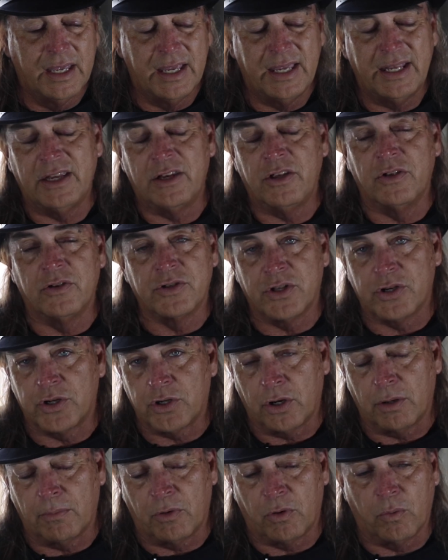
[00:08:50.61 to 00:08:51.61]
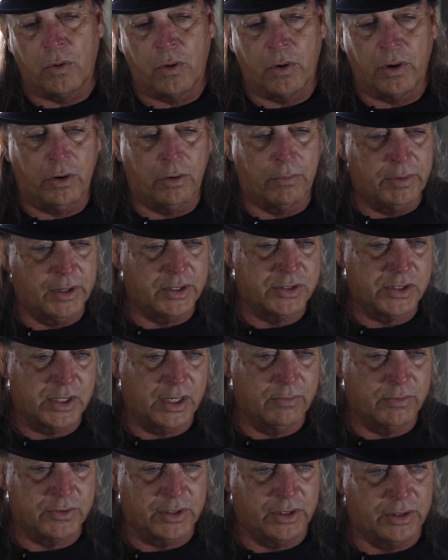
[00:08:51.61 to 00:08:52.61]
he didn't use the term arroyo, but he
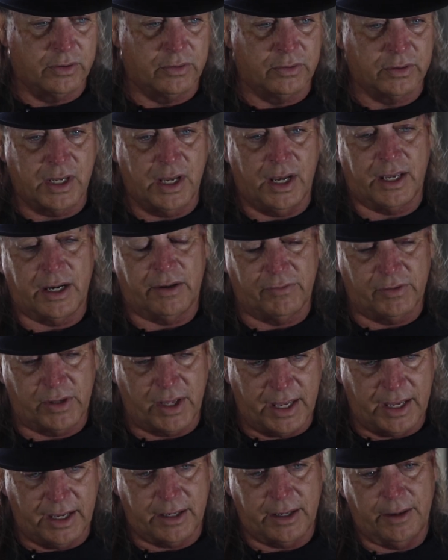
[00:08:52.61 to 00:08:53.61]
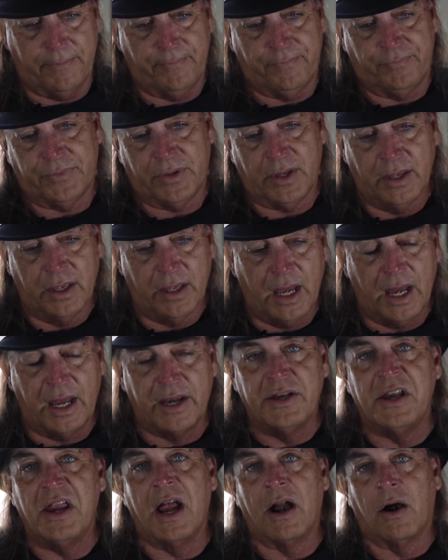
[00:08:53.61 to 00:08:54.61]
said it was a little kind of like
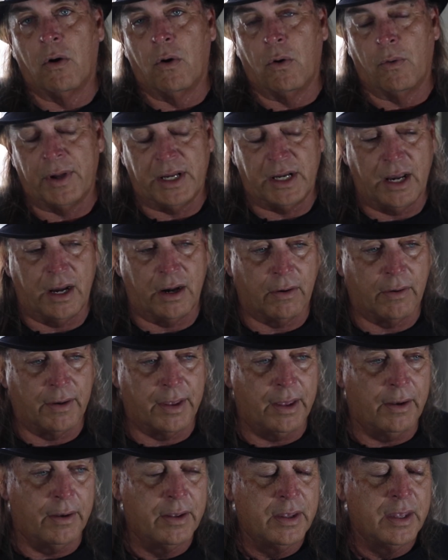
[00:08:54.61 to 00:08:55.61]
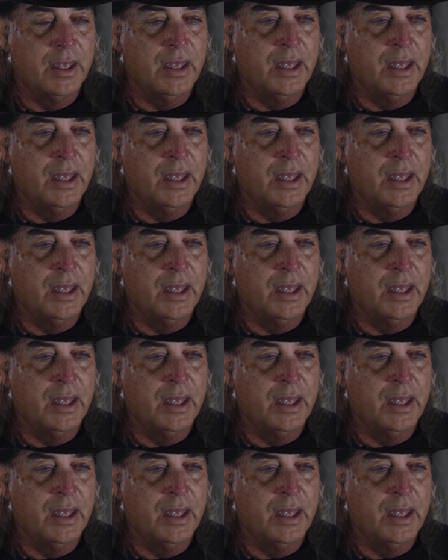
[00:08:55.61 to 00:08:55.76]
a narrowing area.